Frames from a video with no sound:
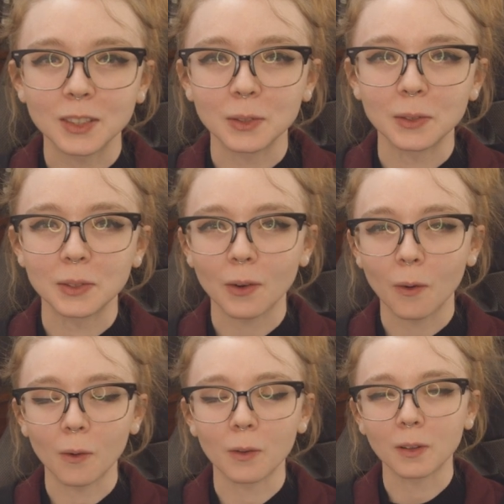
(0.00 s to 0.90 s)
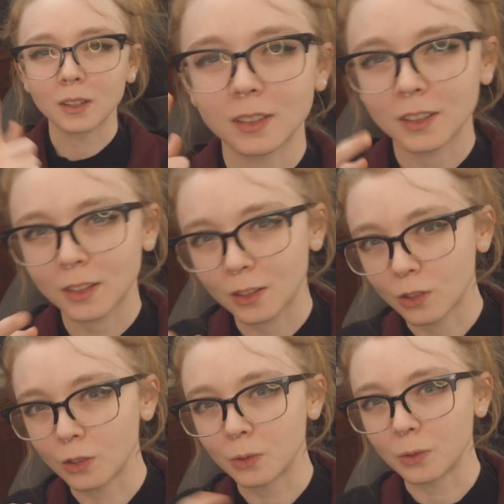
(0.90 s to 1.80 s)
do the whole
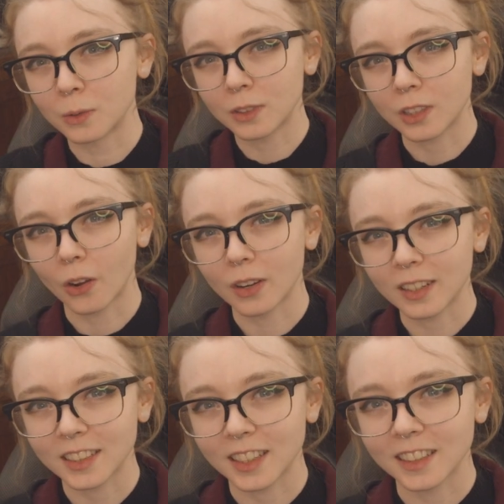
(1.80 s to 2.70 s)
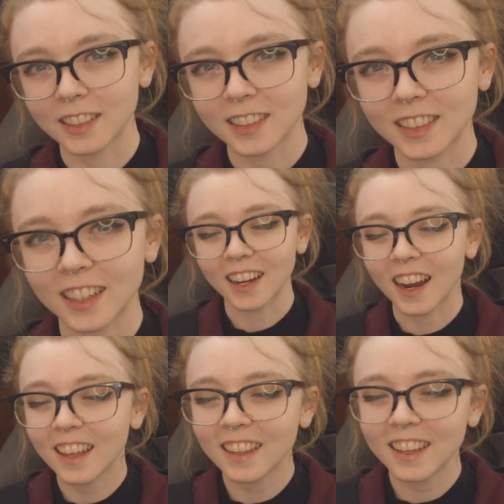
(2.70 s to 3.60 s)
"you don't exist." And
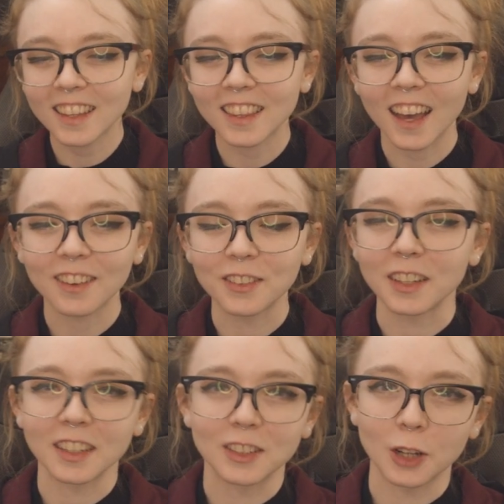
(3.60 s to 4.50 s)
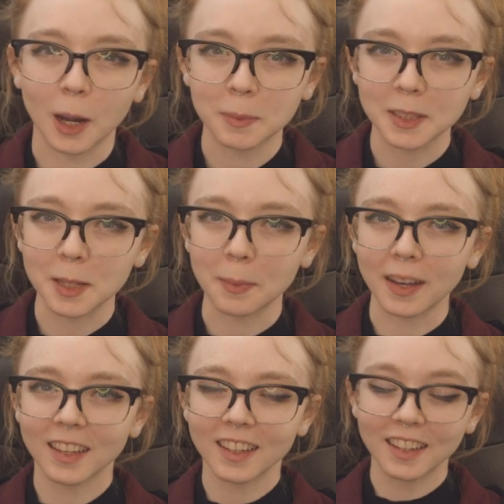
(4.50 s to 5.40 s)
I think that really drops the
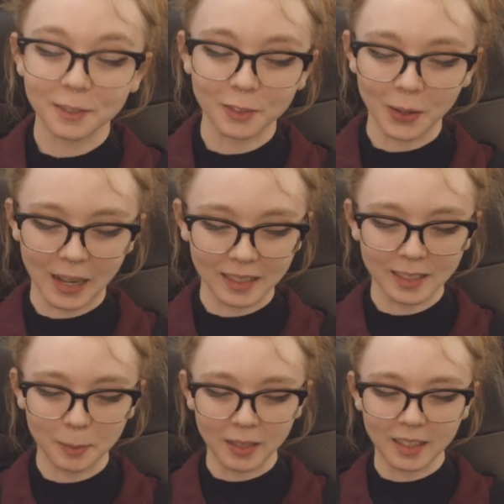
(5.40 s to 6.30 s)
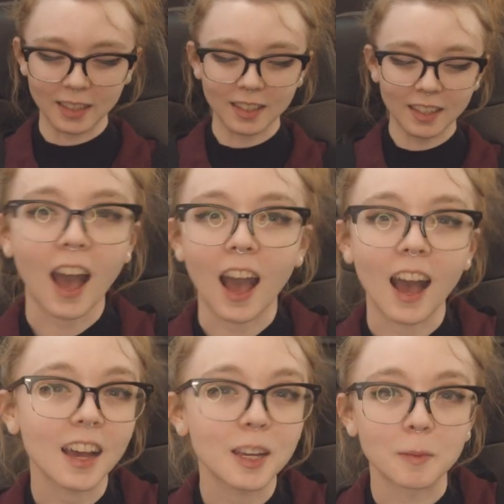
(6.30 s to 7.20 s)
mic, if you ask me.
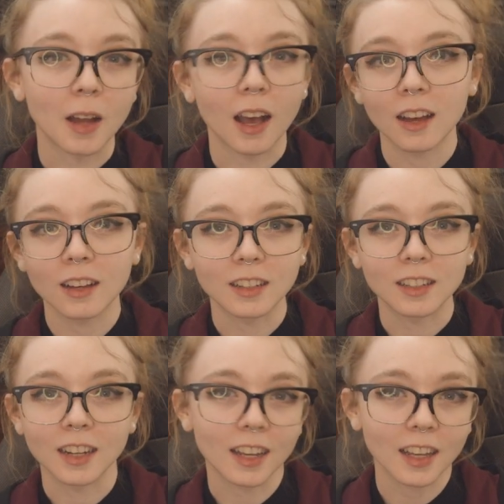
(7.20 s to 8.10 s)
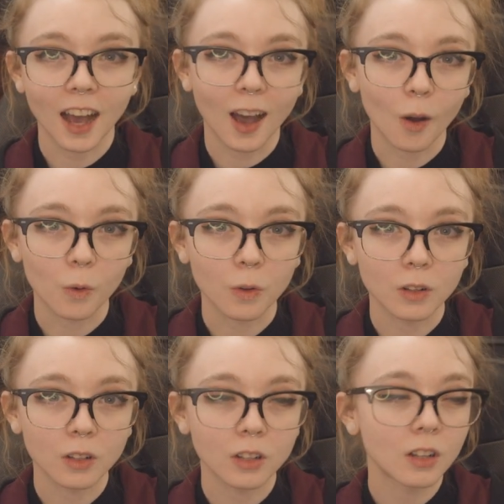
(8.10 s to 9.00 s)
I'm not a night
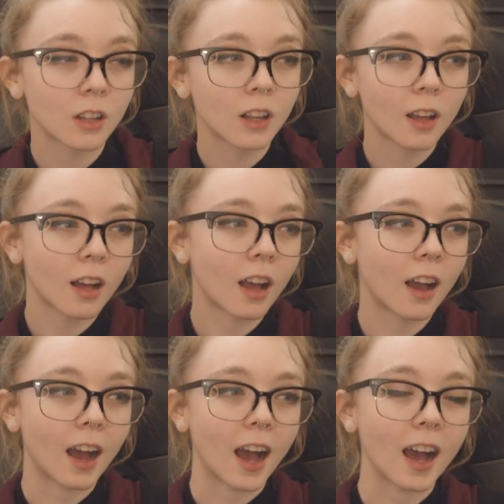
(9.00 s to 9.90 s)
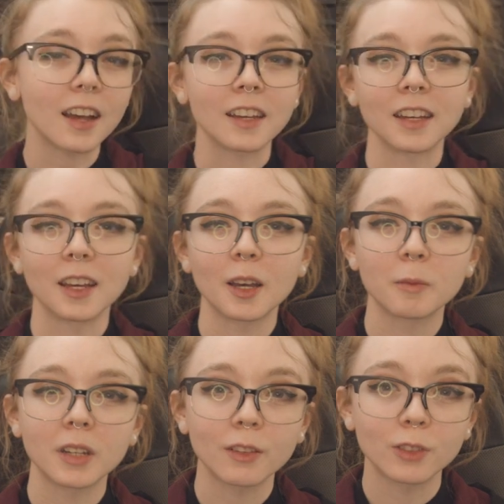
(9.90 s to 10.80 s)
owl. I am
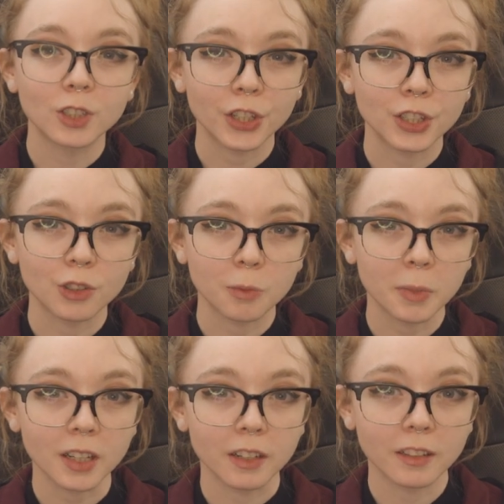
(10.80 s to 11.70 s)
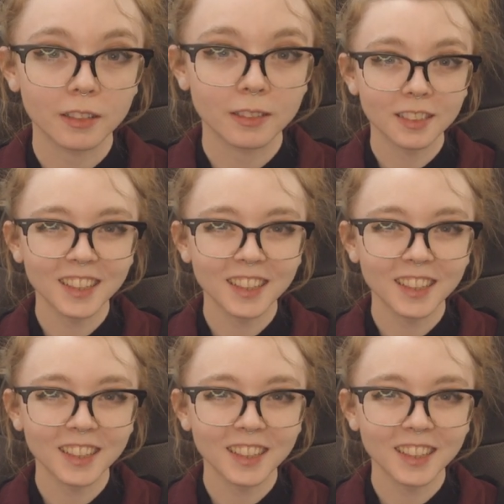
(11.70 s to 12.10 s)
an ever-changing being.